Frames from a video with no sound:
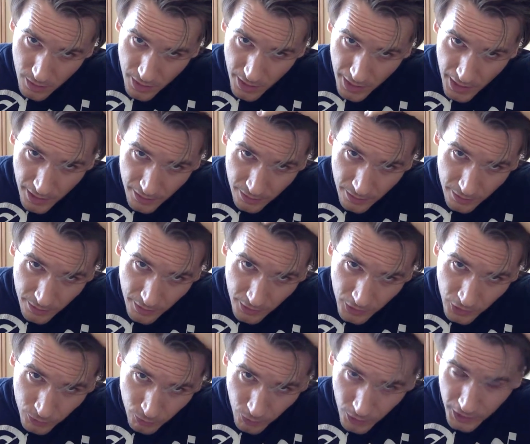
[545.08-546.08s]
And
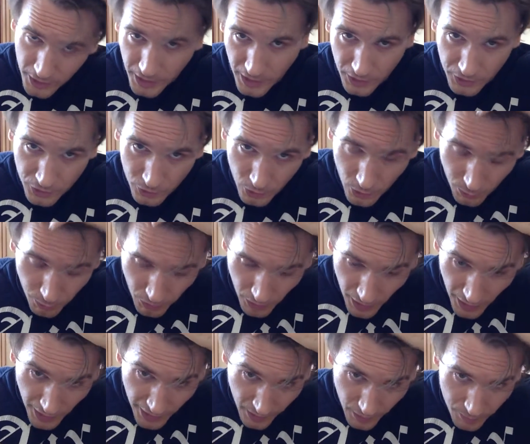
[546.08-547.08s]
this is really easy to
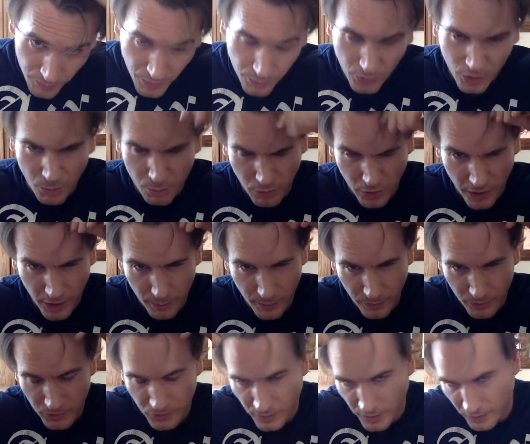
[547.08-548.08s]
apply. Uh, people complain
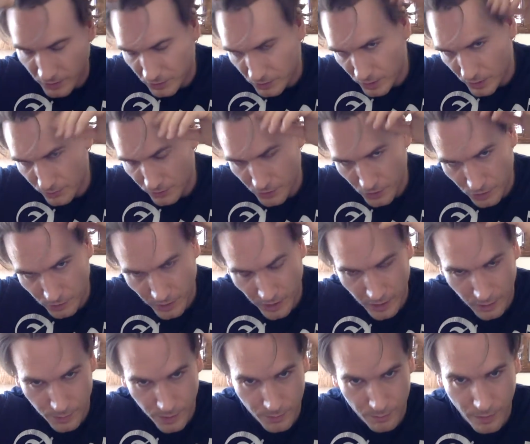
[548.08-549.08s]
about this kind of stuff or just
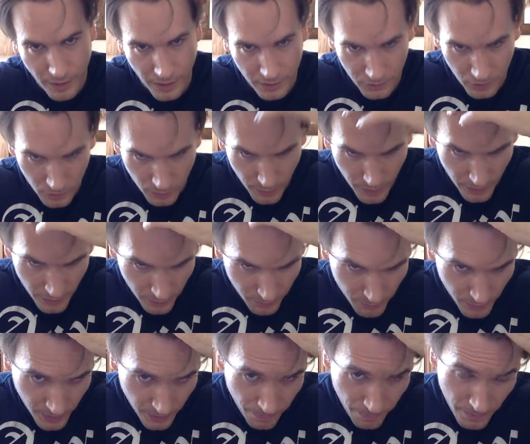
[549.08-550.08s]
kind of being pansies about it.
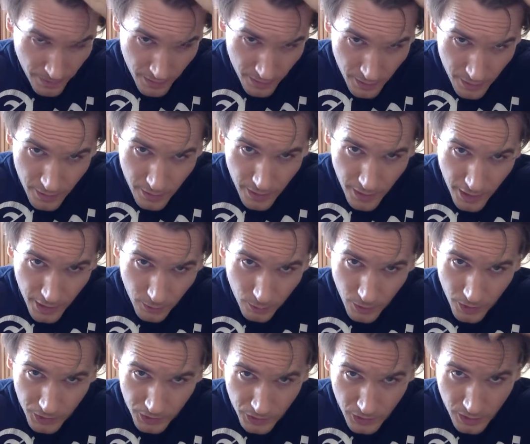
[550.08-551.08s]
But
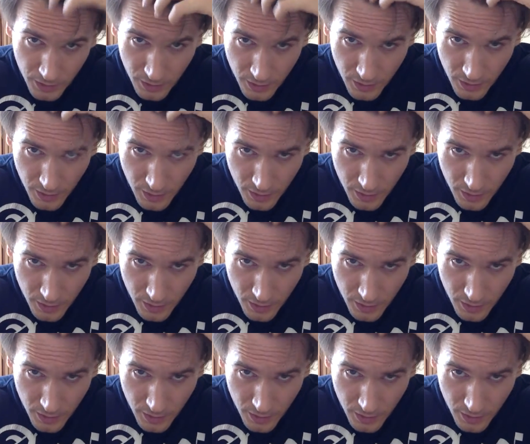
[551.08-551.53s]
anyways,